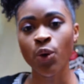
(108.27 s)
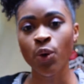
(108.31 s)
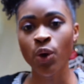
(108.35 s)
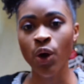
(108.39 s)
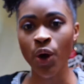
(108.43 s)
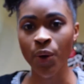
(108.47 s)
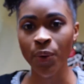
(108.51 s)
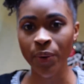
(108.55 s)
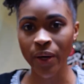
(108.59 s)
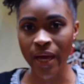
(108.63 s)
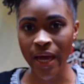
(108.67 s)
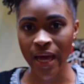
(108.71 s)

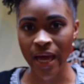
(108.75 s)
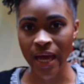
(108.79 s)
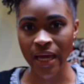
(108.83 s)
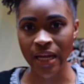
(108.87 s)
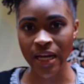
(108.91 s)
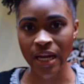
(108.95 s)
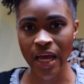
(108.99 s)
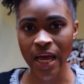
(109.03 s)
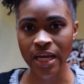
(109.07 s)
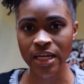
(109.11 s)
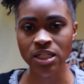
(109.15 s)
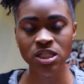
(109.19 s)
go
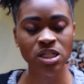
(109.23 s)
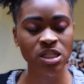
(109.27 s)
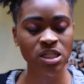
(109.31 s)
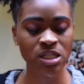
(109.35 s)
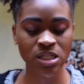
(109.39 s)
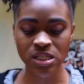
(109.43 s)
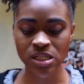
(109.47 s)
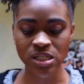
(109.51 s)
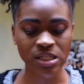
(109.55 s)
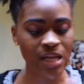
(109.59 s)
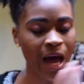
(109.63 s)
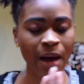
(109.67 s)
ahead and
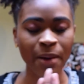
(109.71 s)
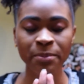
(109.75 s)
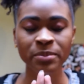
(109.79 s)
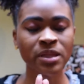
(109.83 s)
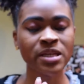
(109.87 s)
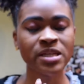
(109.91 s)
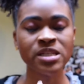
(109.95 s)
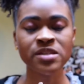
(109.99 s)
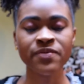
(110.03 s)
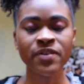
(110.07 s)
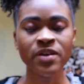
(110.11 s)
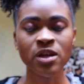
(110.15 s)
just stop
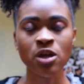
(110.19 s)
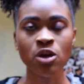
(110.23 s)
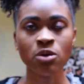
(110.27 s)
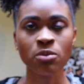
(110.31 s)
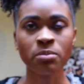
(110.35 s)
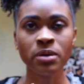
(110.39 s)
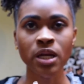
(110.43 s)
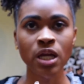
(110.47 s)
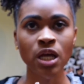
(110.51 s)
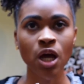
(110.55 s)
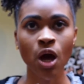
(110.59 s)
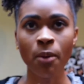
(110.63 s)
this video,
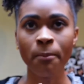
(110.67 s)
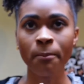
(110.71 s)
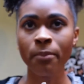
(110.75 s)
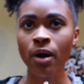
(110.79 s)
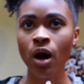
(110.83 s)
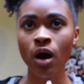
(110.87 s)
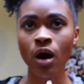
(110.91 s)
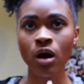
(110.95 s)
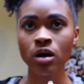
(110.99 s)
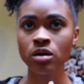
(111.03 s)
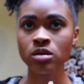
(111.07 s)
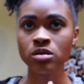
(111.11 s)
put it on
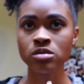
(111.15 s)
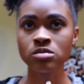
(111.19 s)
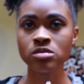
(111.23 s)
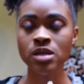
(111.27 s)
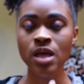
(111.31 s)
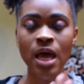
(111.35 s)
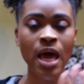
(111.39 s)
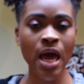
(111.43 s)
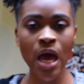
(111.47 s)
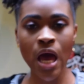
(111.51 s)
pause,